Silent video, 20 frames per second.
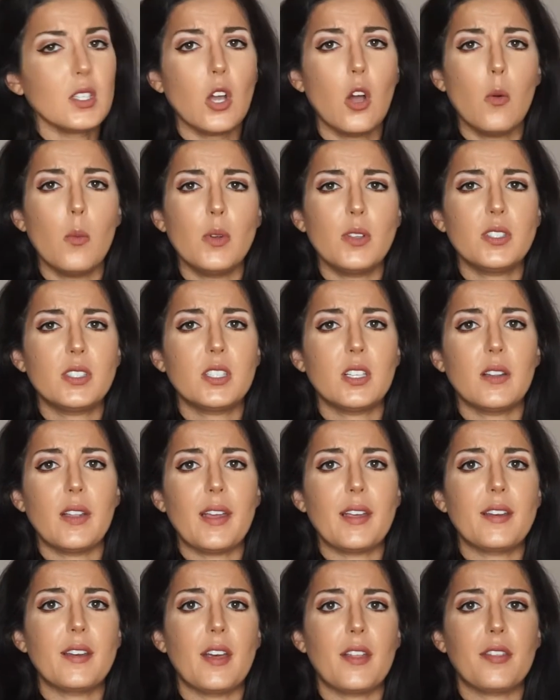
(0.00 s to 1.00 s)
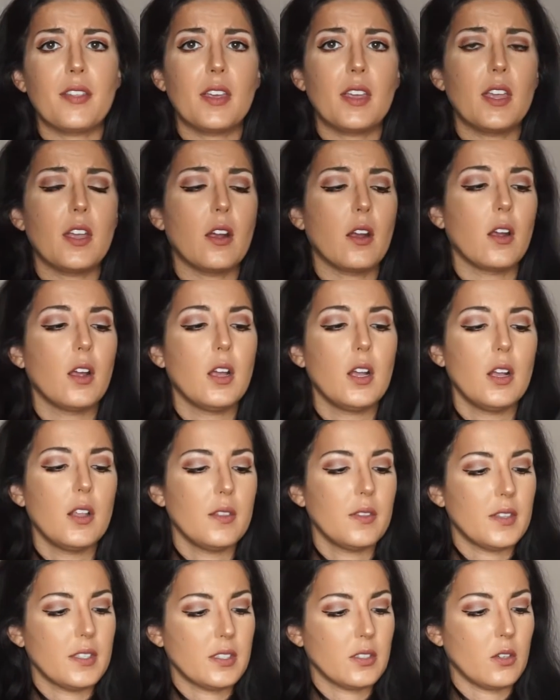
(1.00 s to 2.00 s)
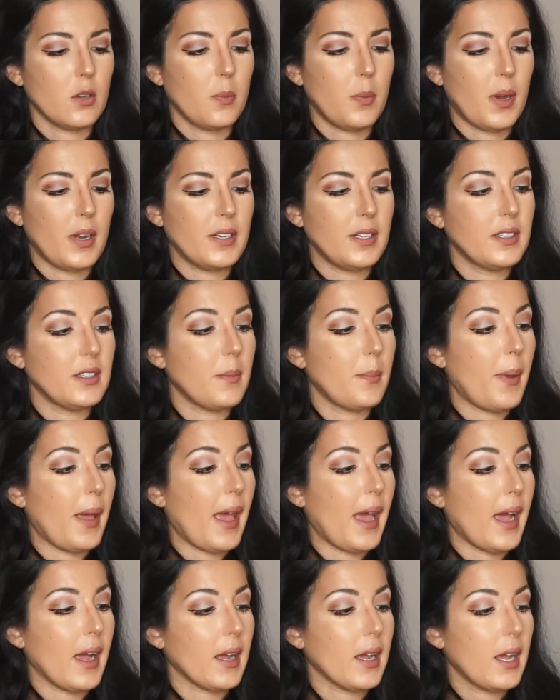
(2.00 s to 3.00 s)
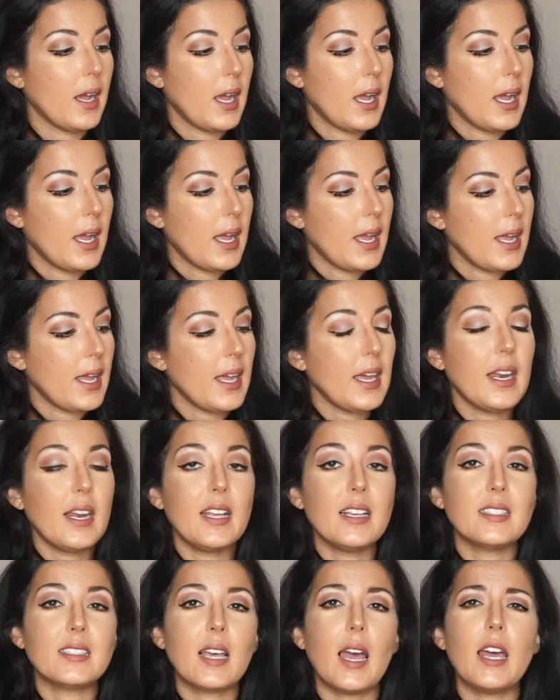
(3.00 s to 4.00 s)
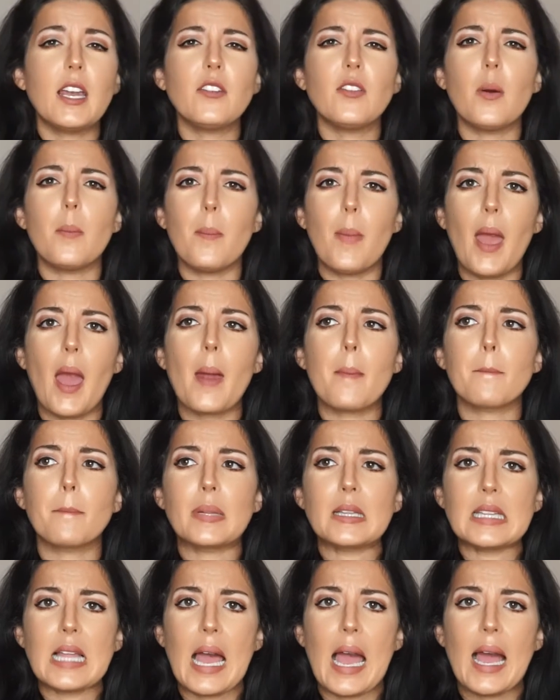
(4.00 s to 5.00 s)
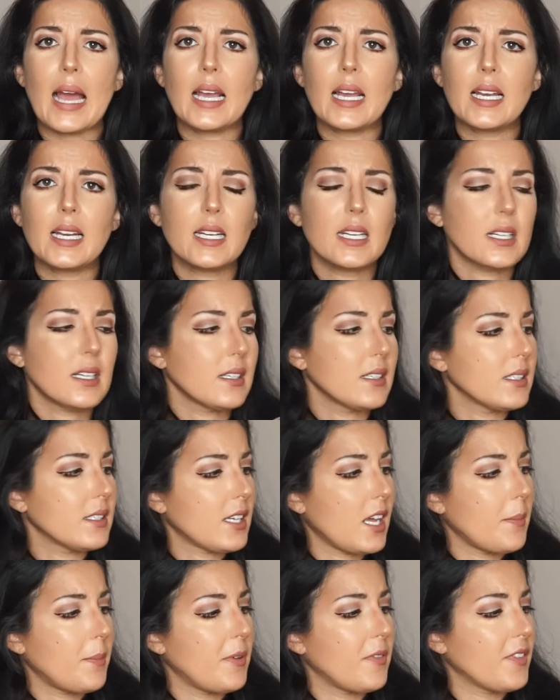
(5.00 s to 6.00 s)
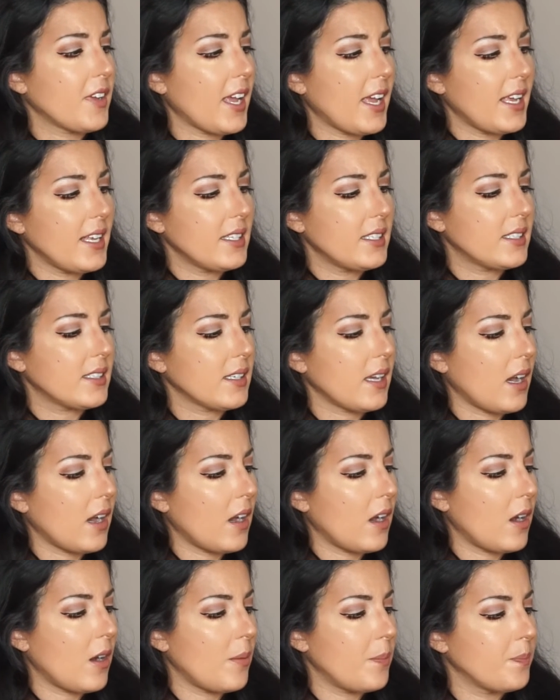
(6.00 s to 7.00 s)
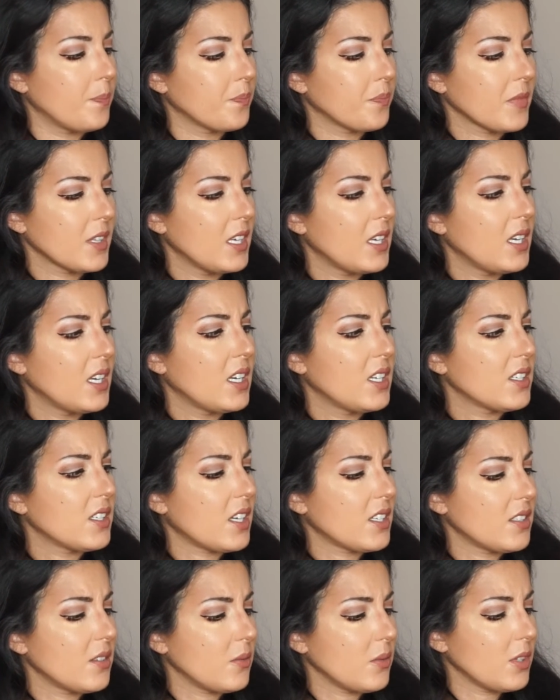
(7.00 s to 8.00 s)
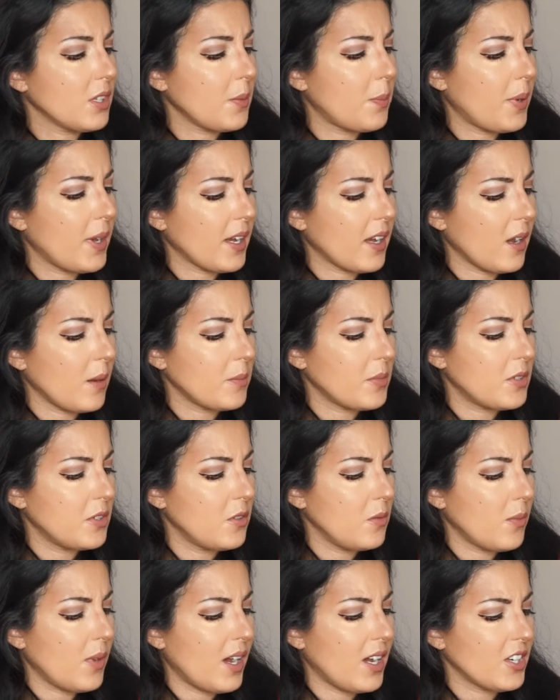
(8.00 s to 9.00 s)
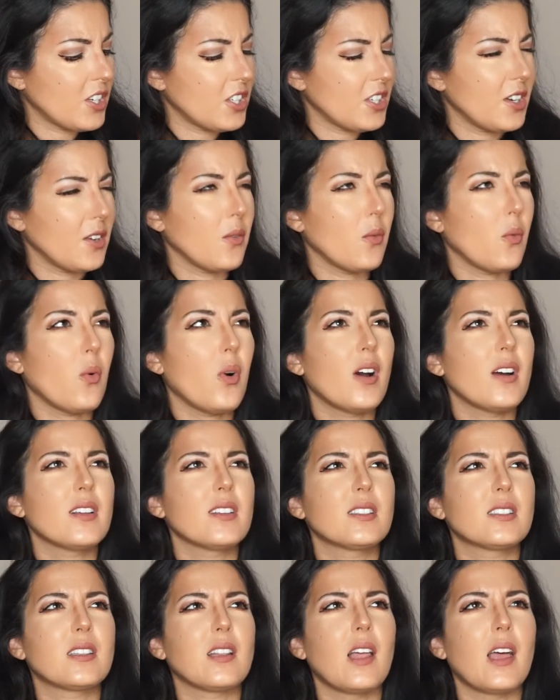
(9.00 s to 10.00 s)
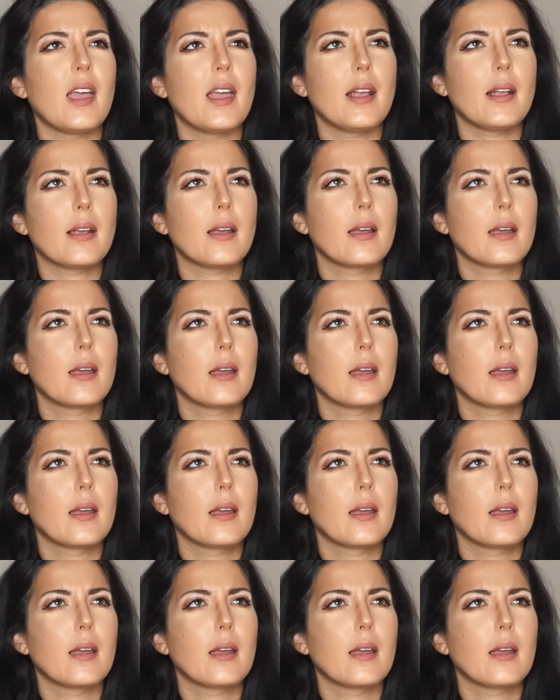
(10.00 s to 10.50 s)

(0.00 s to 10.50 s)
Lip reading: almost to like nothing here, this little button in the back. It is kind of a matte black type of case. Doesn't really pick up too much. It was like,